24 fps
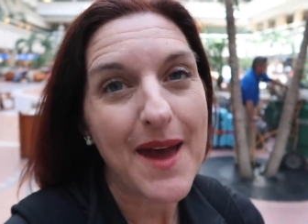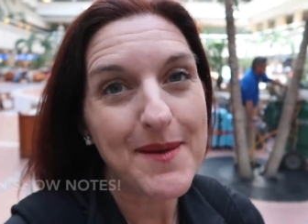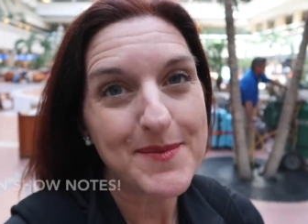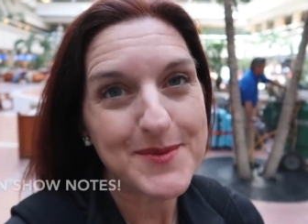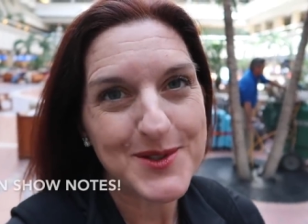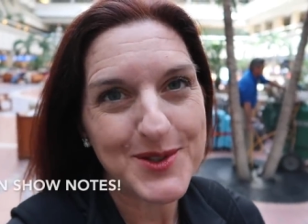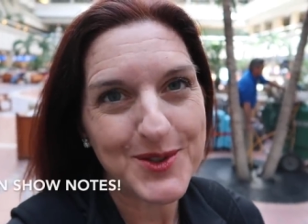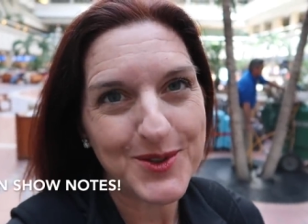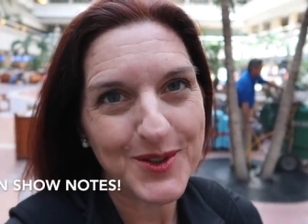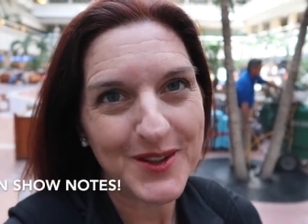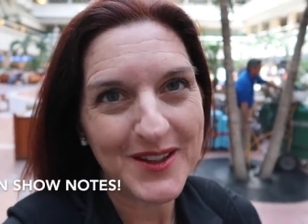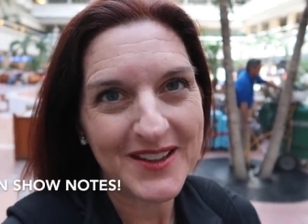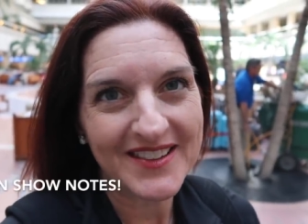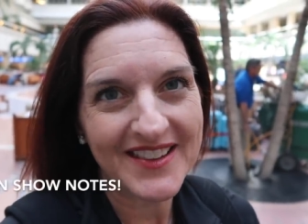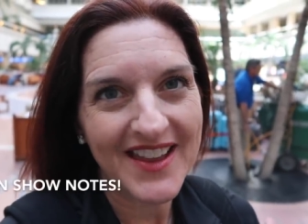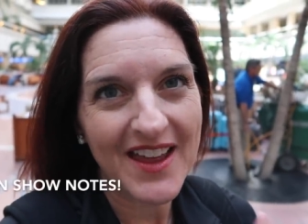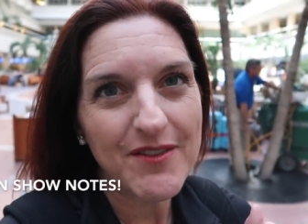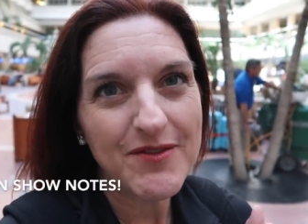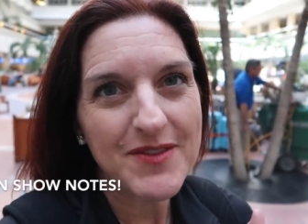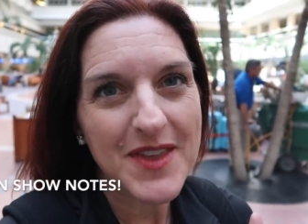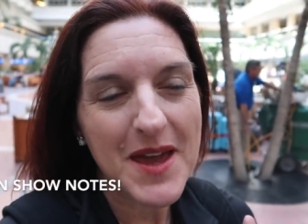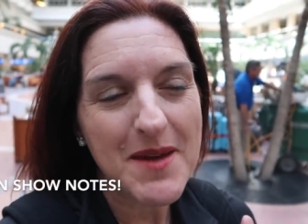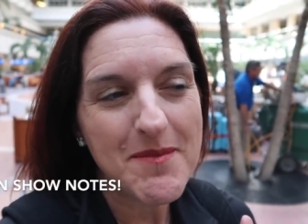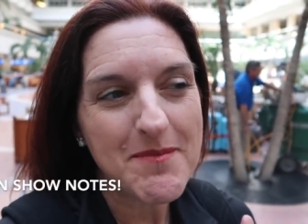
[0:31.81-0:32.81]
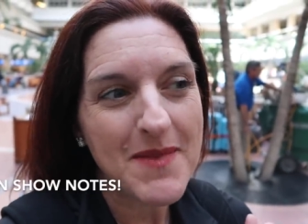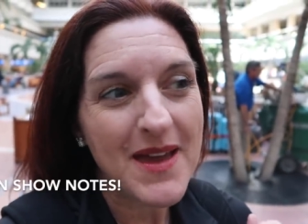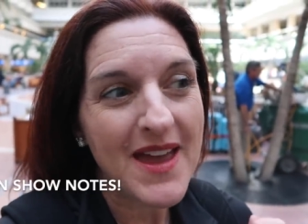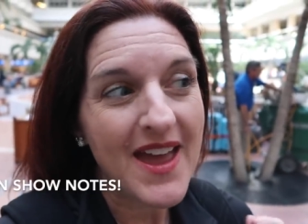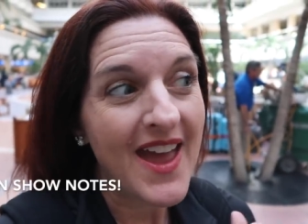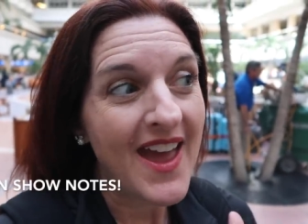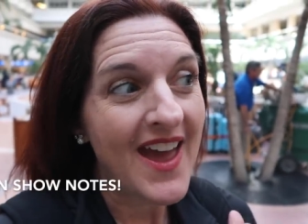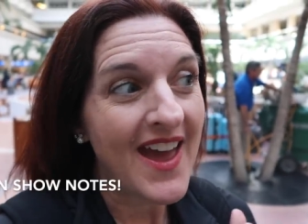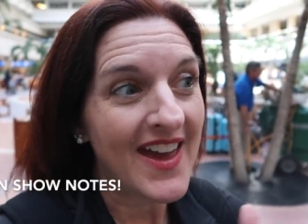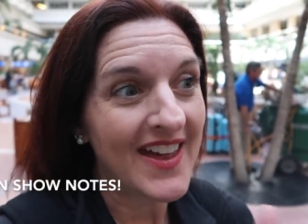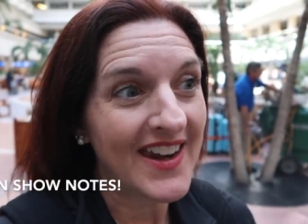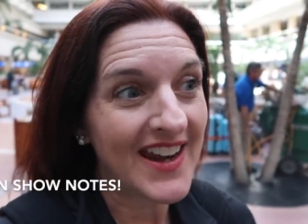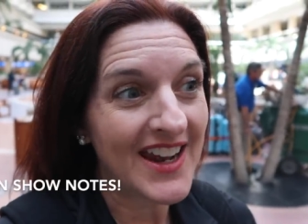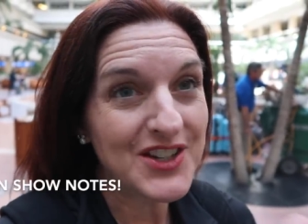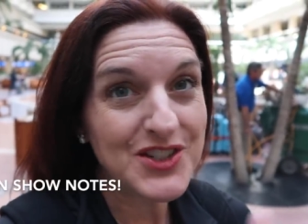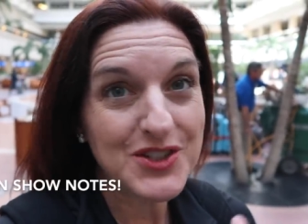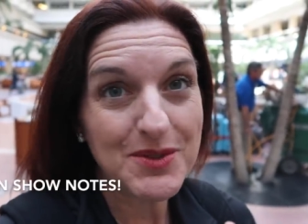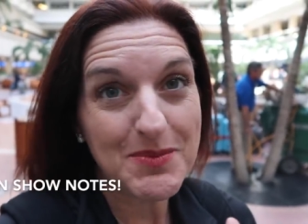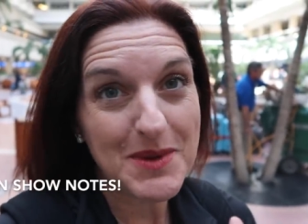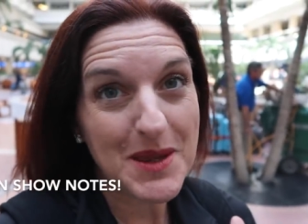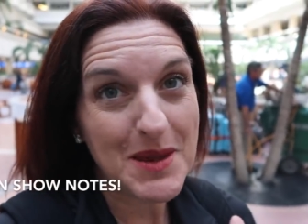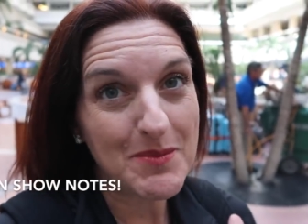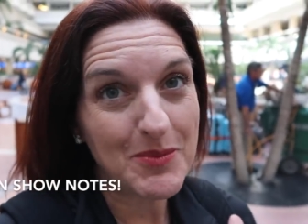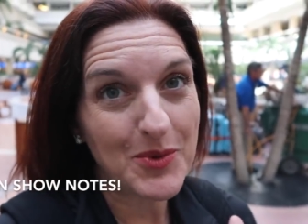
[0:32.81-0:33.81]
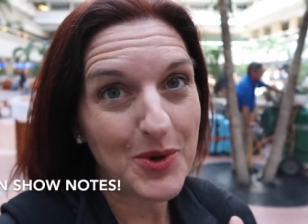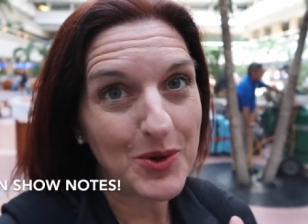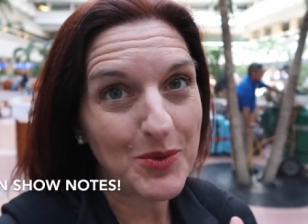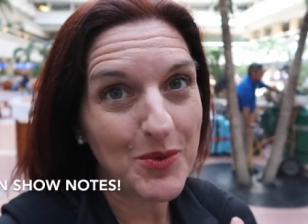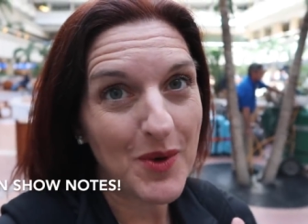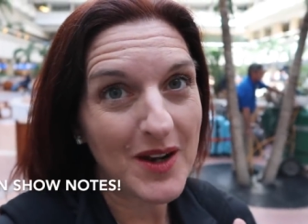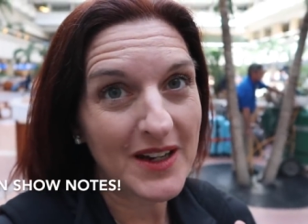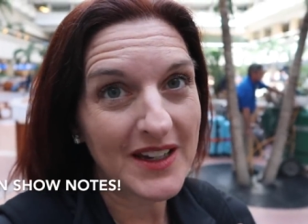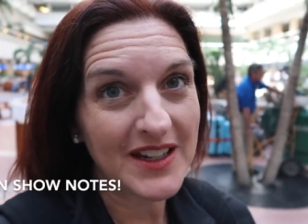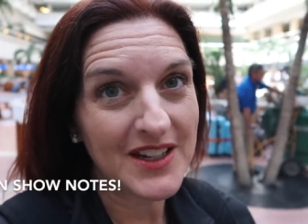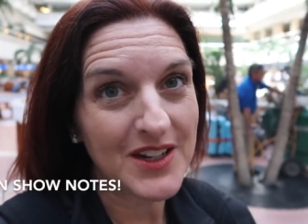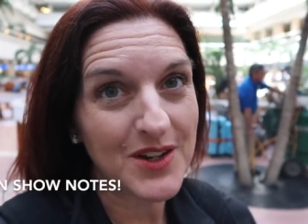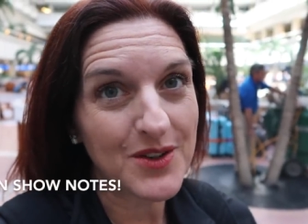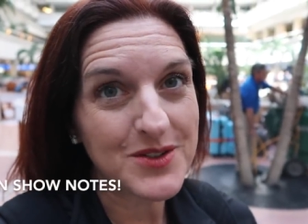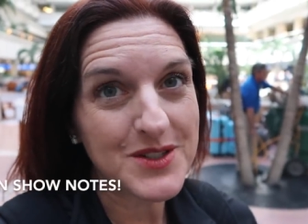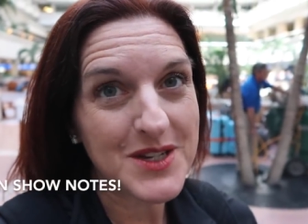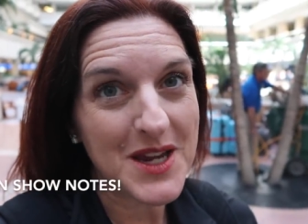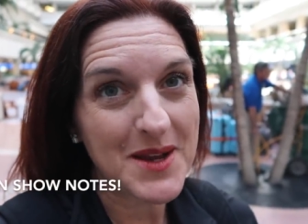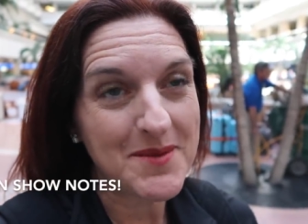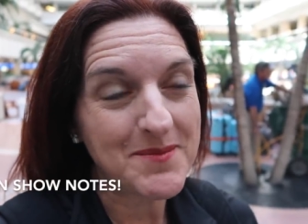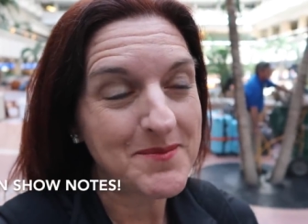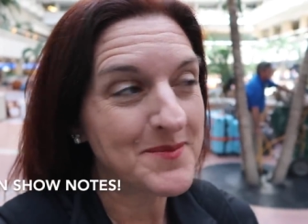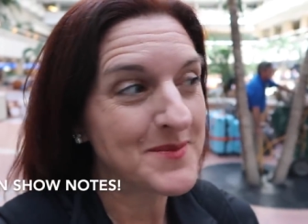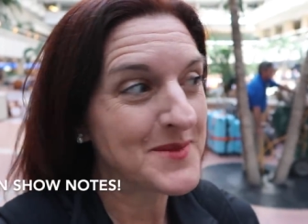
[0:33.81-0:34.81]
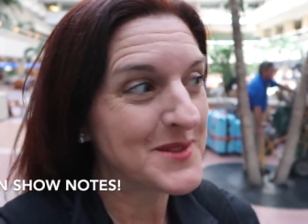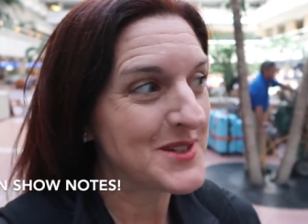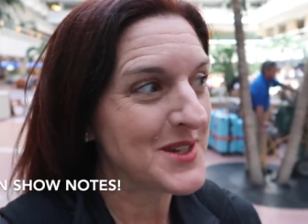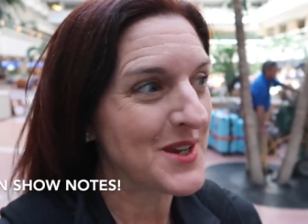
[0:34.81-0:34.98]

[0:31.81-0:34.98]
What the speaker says: Absolutely love them, and I should be at Boardwalk in no time.